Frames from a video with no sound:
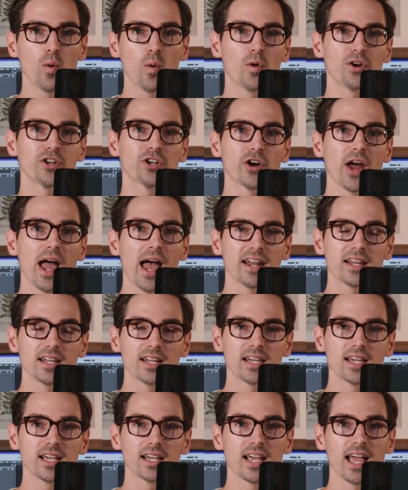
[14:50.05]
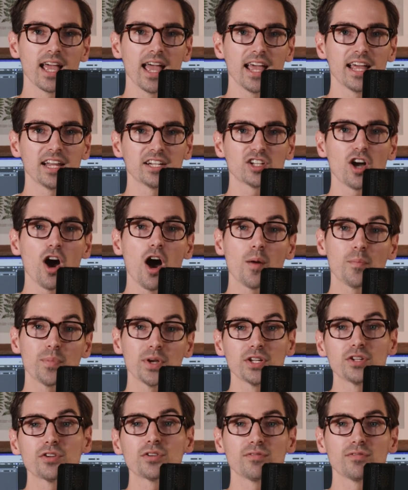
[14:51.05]
when you're editing and
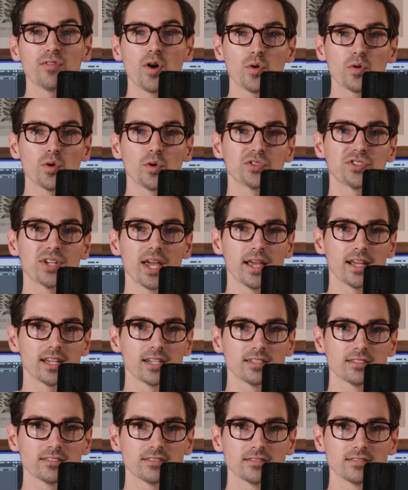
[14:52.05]
comping your vocal take.